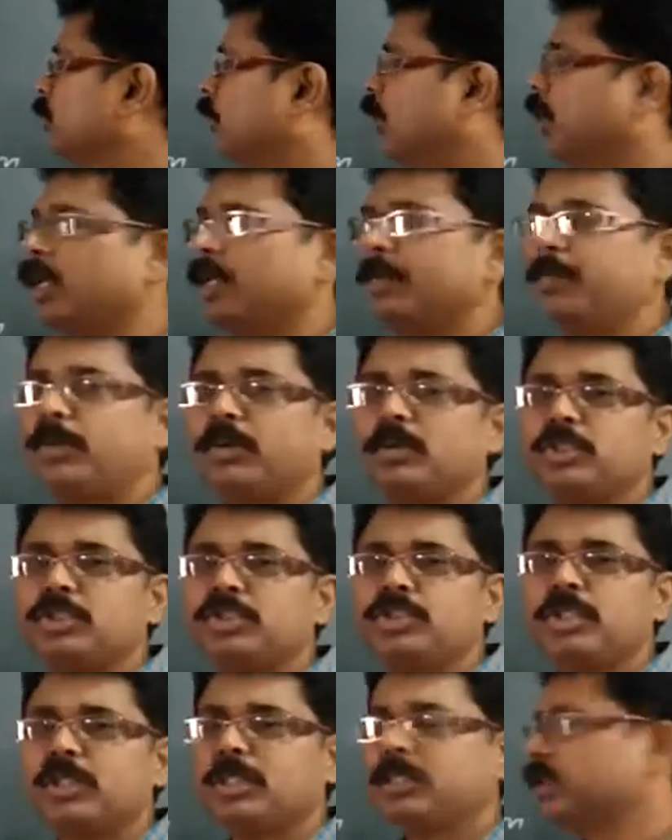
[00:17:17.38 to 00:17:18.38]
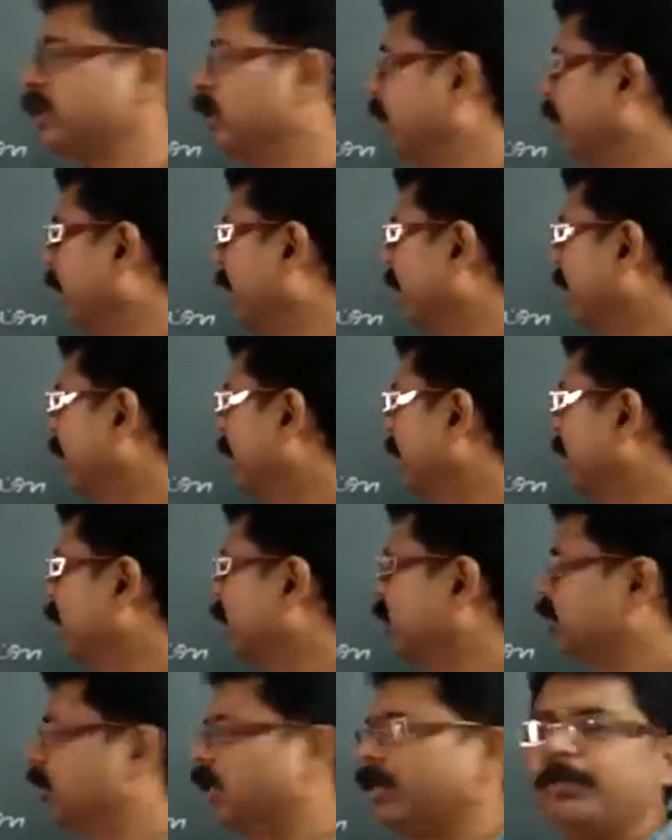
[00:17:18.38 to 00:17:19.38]
soil pollution,
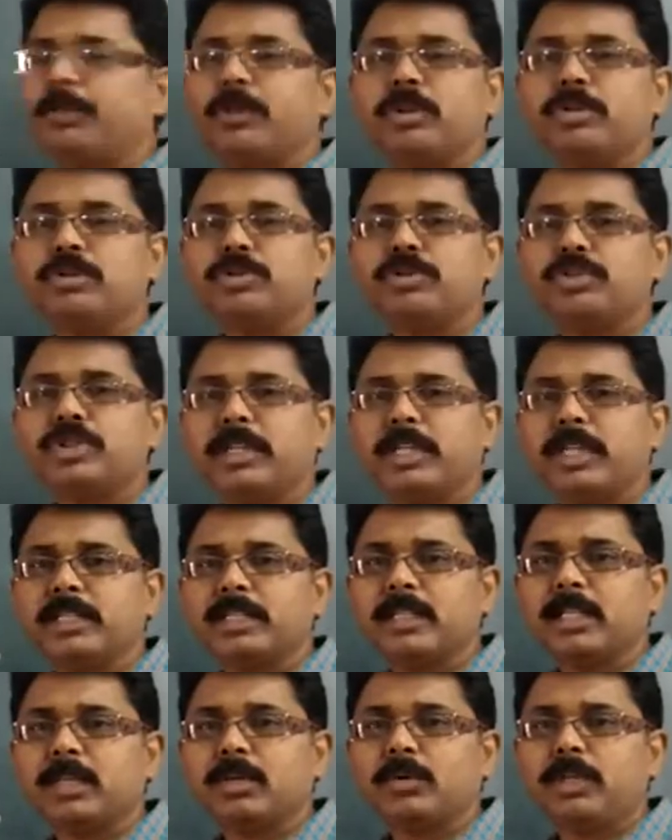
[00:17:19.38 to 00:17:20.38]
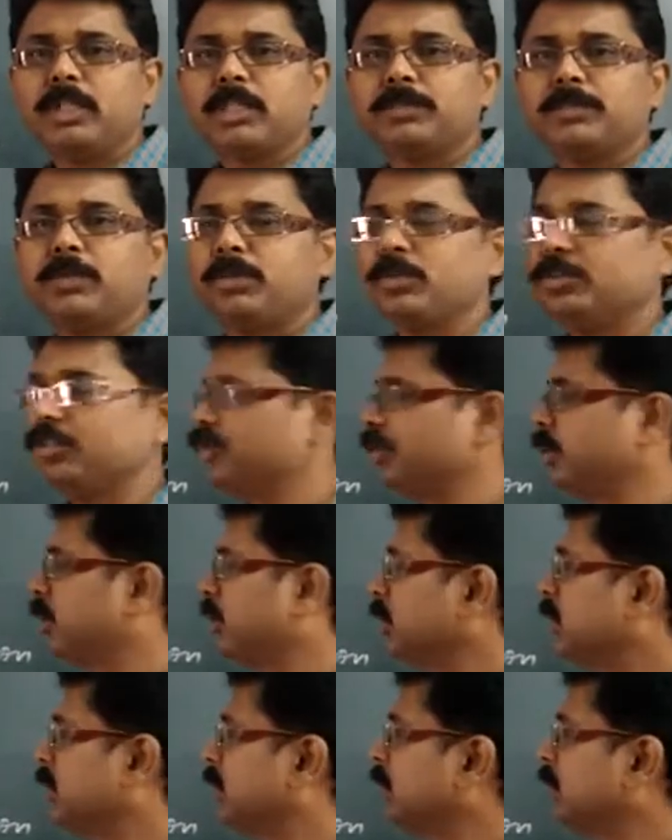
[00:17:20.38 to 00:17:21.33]
radiation pollution and the noise pollution,